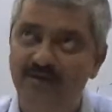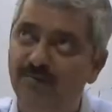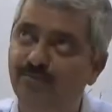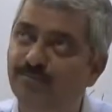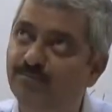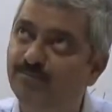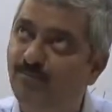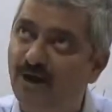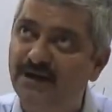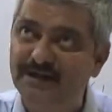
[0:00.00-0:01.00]
the
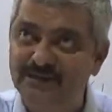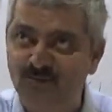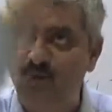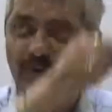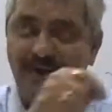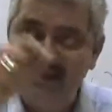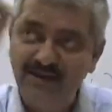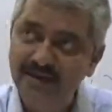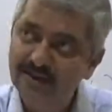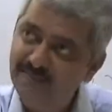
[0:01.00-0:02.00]
point is moving,
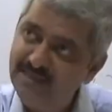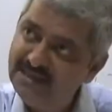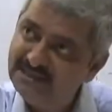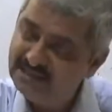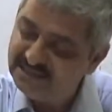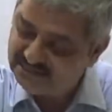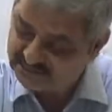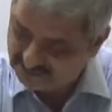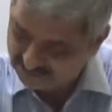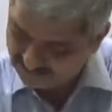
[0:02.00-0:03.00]
means
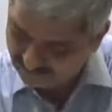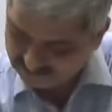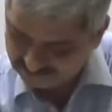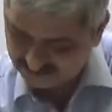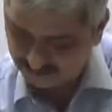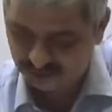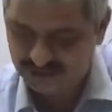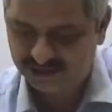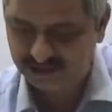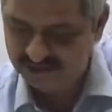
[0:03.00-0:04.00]
its x
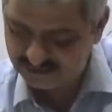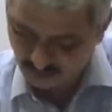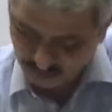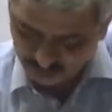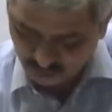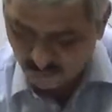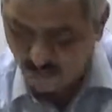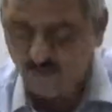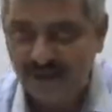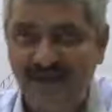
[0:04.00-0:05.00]
projection is also
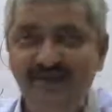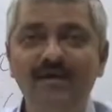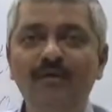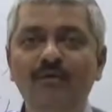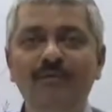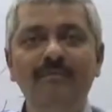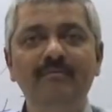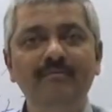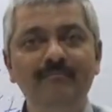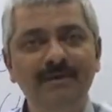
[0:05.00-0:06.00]
moving
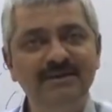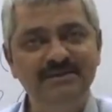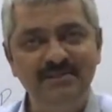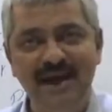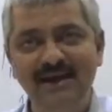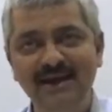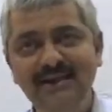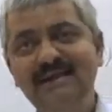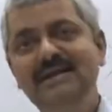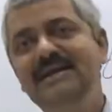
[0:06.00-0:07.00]
in some
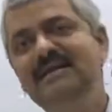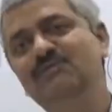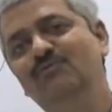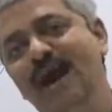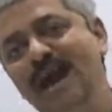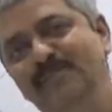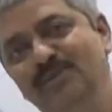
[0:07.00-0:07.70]
angle. Its y